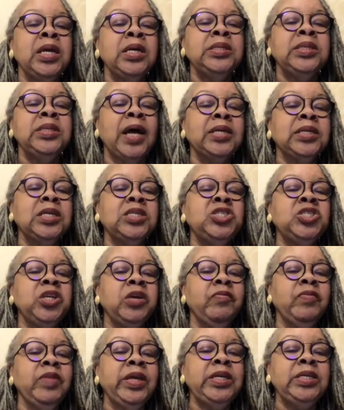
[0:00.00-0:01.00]
Dr.
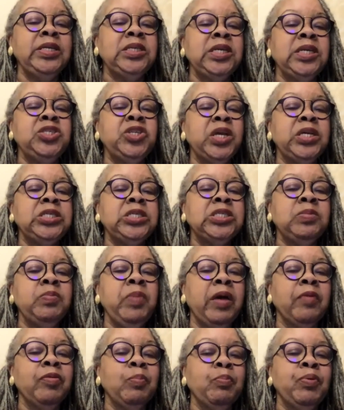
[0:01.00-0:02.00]
Shively T.J. Smith,